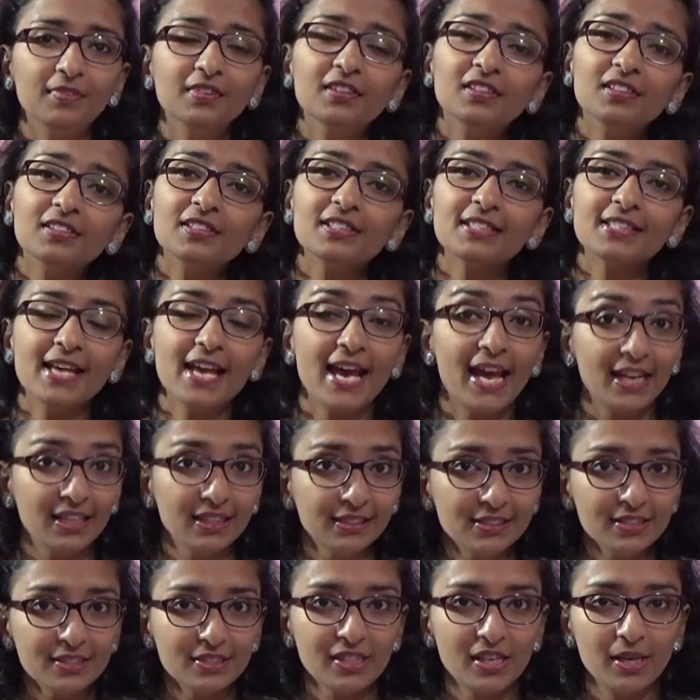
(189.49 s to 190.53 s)
There is
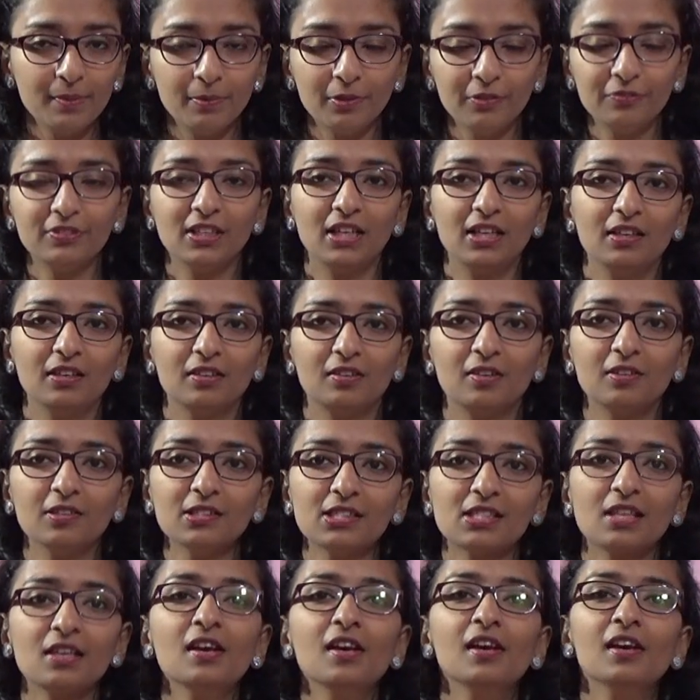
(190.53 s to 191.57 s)
another type of
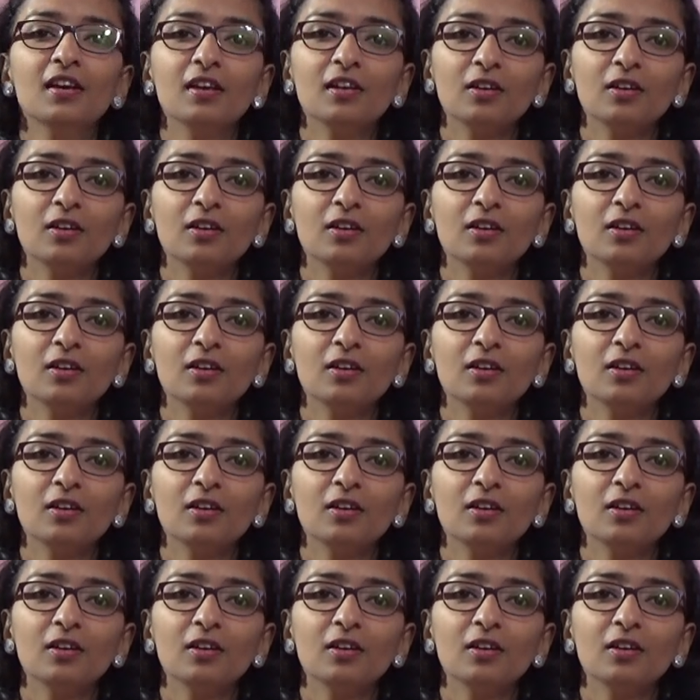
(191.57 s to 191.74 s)
thylakoids